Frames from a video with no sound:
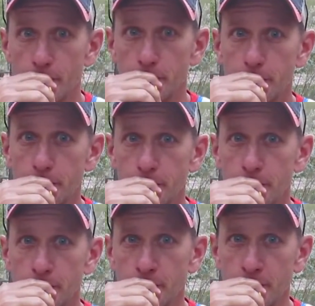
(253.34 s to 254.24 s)
Jed,
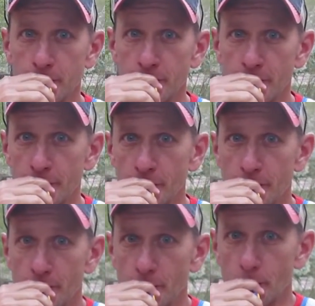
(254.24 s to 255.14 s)
you're
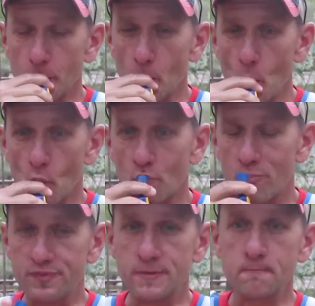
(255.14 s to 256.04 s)
awesome.
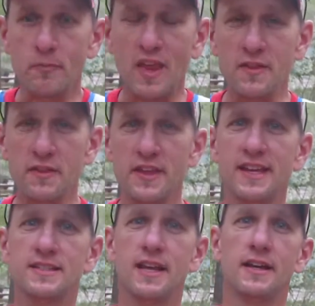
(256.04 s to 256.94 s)
How do you
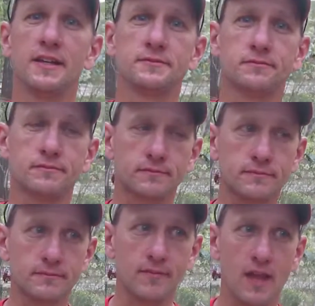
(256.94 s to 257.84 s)
feel?
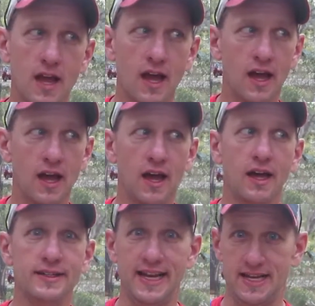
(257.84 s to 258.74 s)

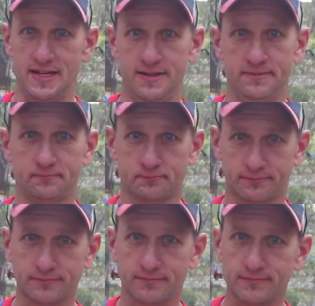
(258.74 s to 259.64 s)
Ah, uh, dead.
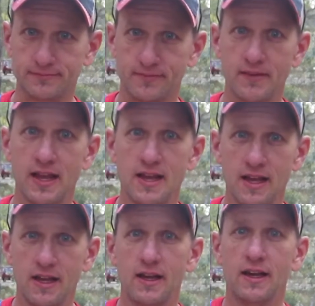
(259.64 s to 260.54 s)
Yeah.
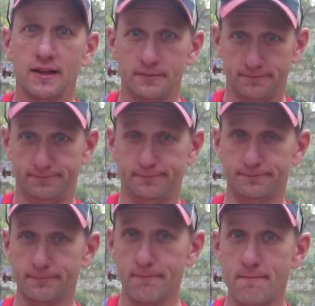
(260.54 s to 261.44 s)
Hey, my
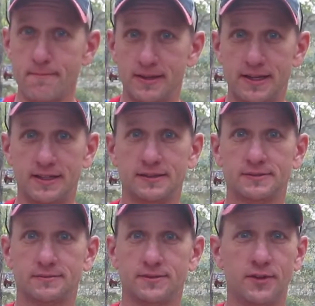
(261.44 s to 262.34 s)
face doesn't
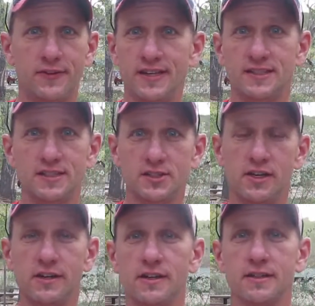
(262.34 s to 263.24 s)
hurt. Your face doesn't hurt?